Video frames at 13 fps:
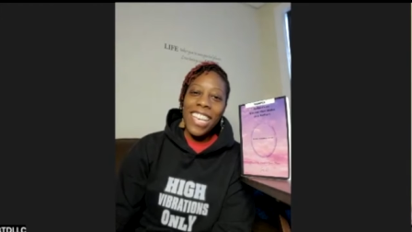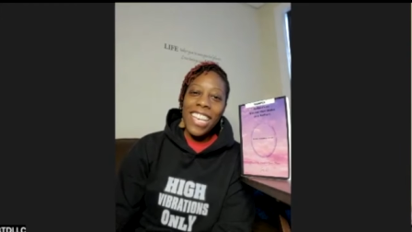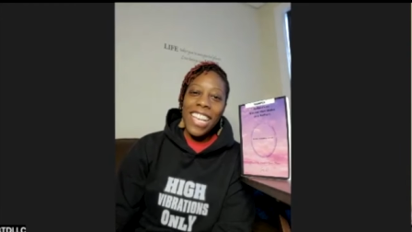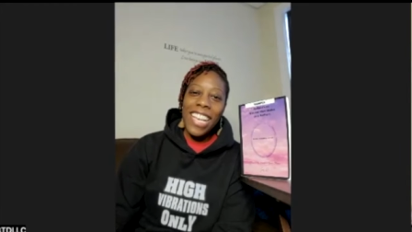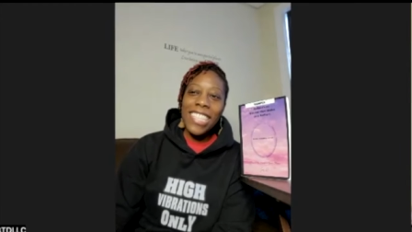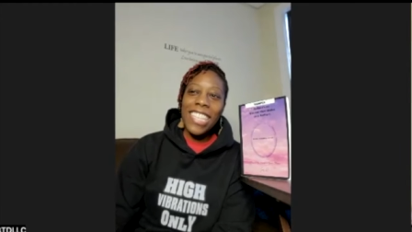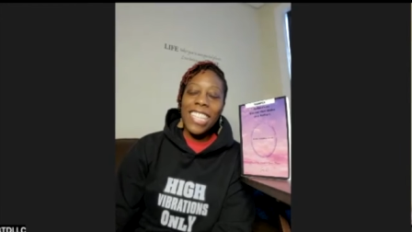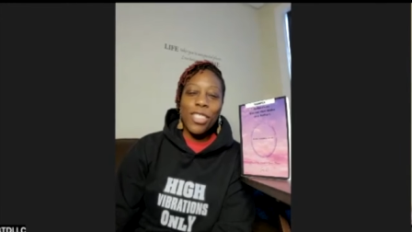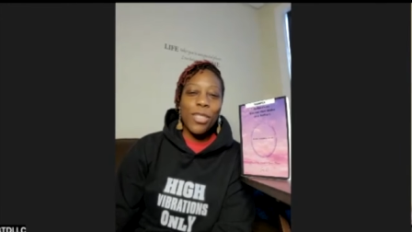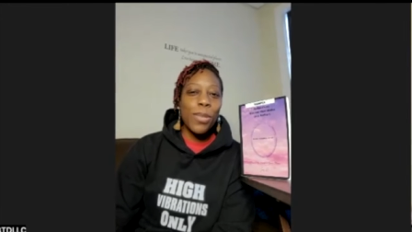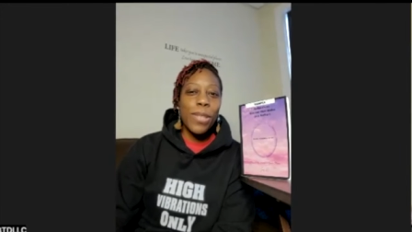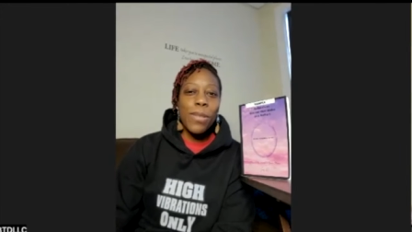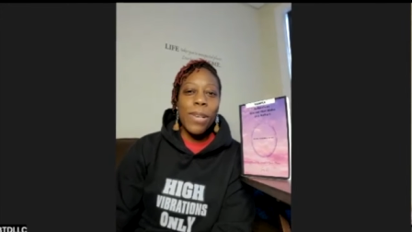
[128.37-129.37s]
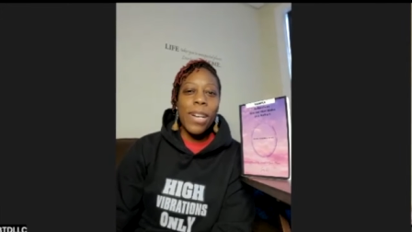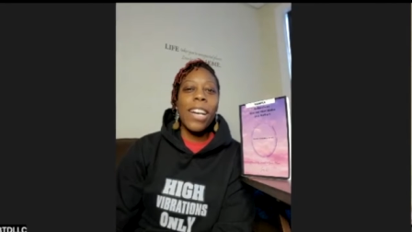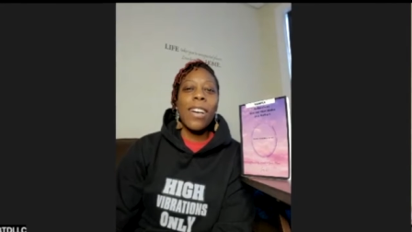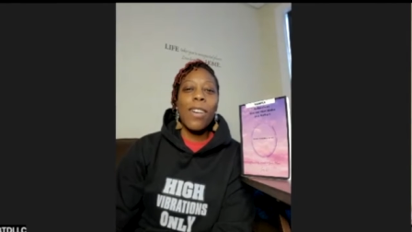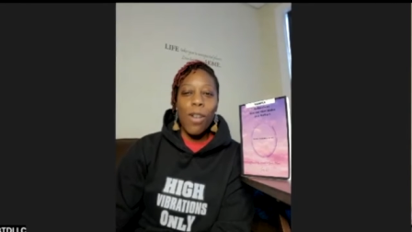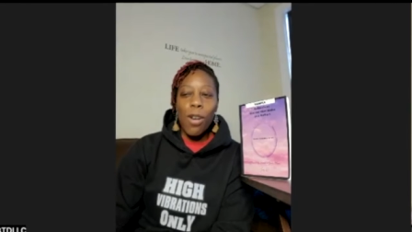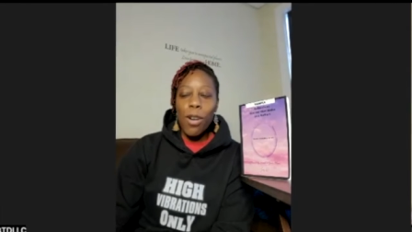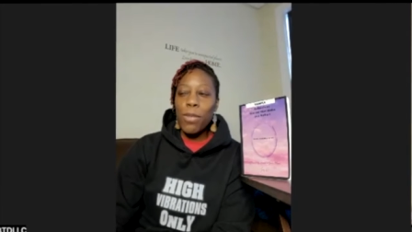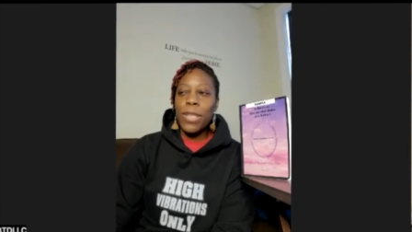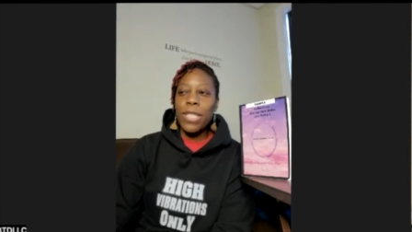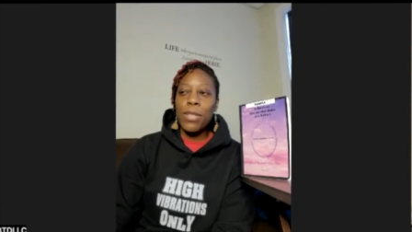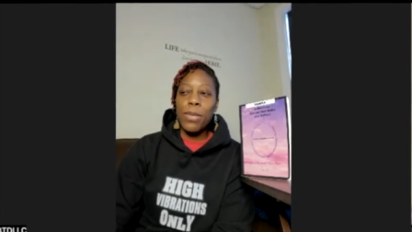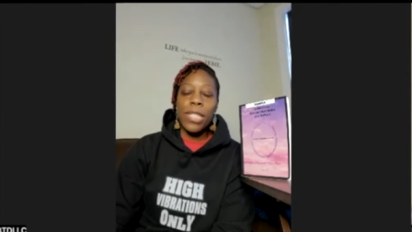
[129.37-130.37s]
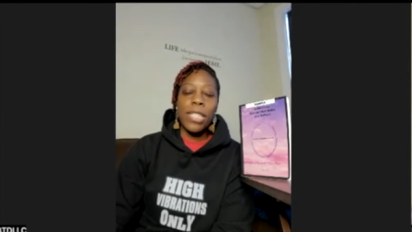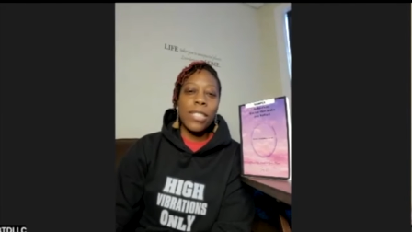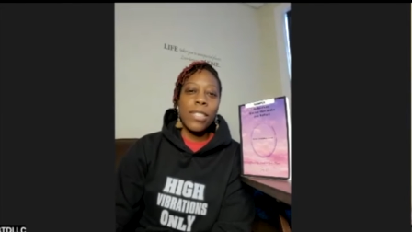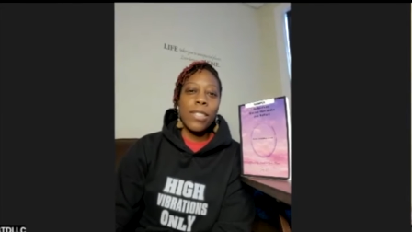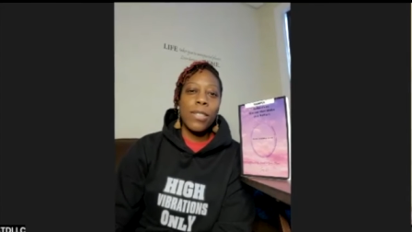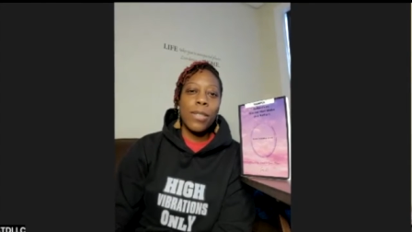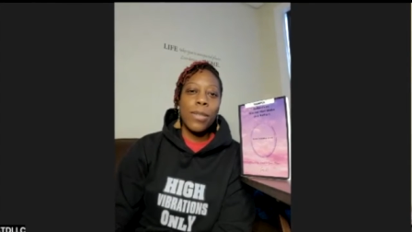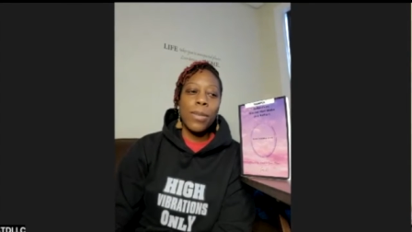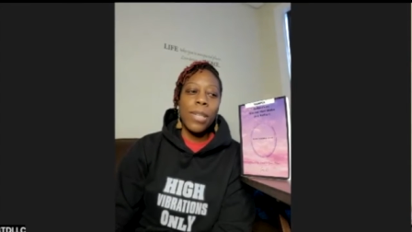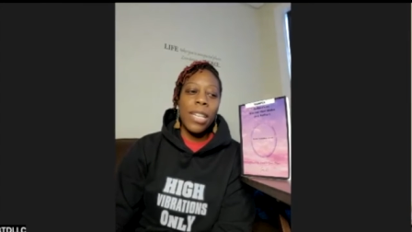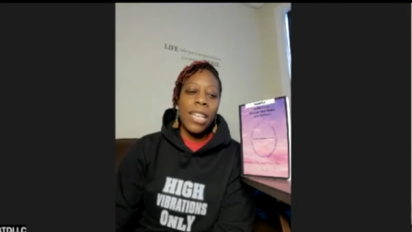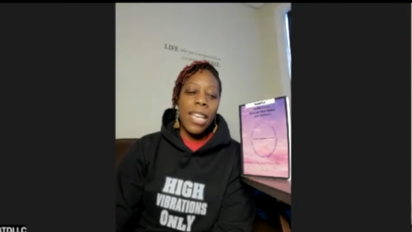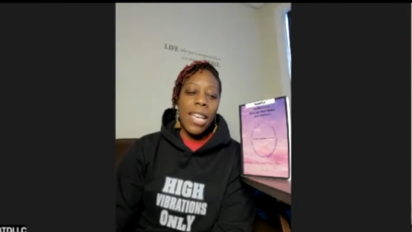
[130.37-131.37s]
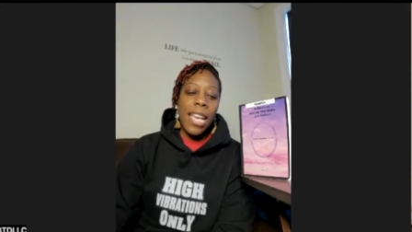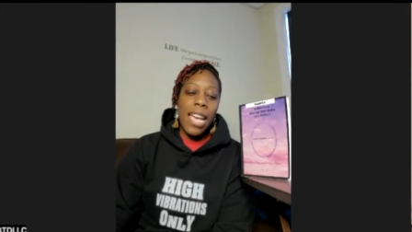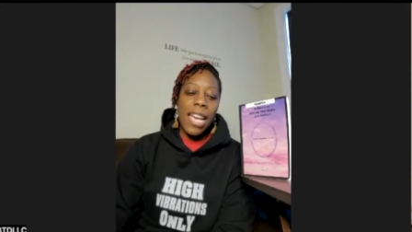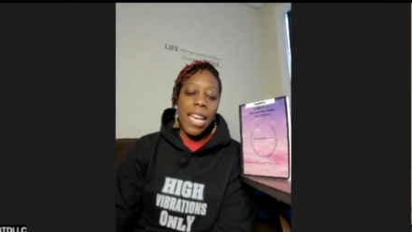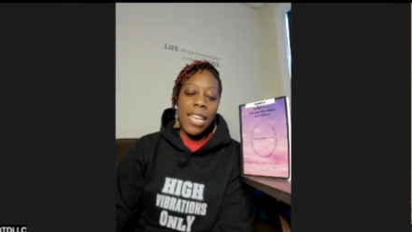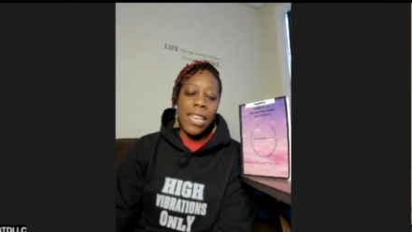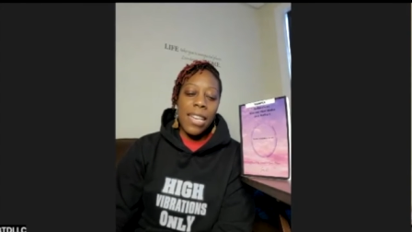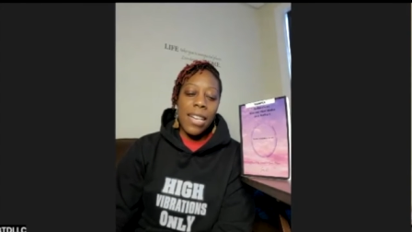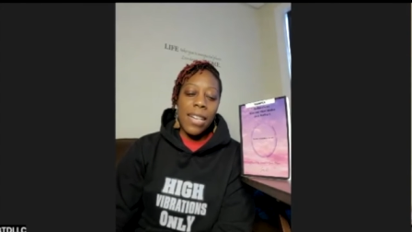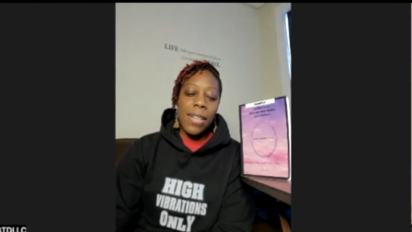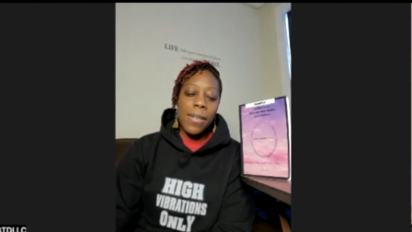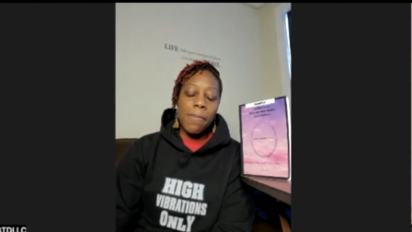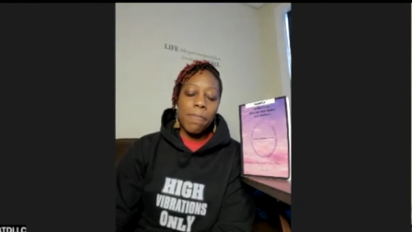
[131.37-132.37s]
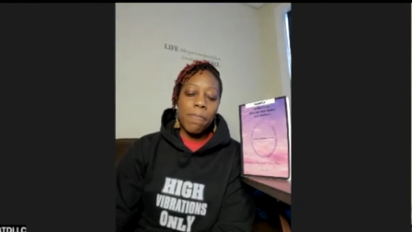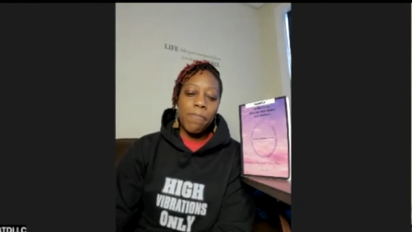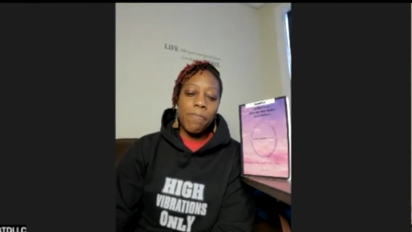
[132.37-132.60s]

Mm-hmm. That's like truly what I always wanted to do. And um,